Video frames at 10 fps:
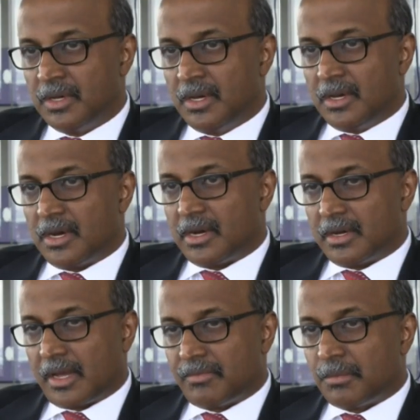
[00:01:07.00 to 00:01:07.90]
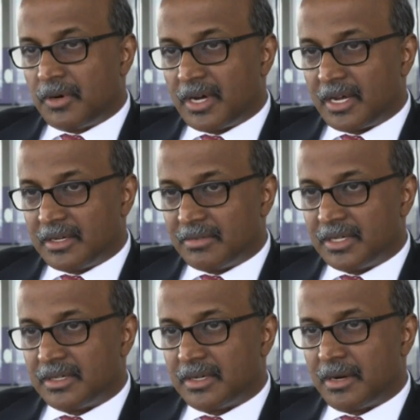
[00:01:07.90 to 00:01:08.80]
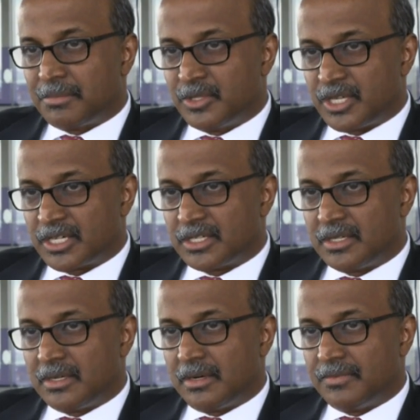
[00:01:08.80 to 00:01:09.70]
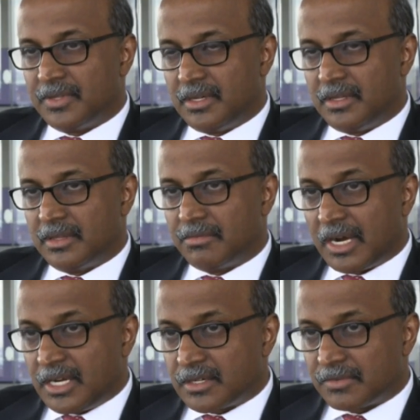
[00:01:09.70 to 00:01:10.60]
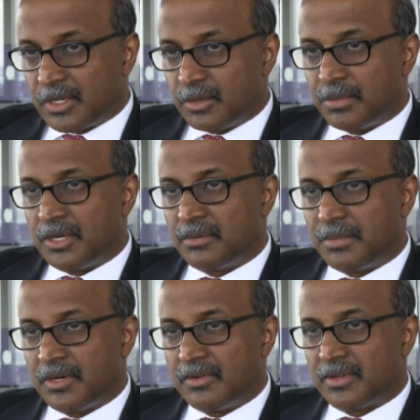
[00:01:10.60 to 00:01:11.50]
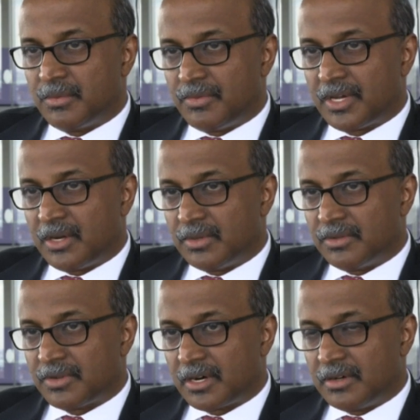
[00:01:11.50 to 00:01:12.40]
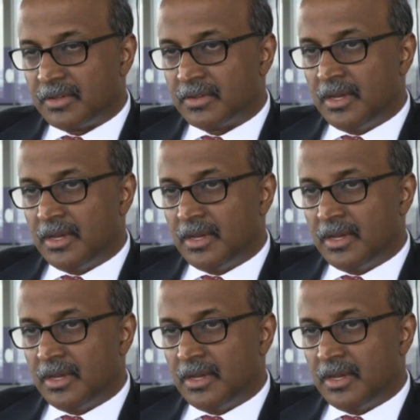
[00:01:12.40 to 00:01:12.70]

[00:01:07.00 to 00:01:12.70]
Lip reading: have a more accurate projection of the range of incubation periods that we've had with the virus.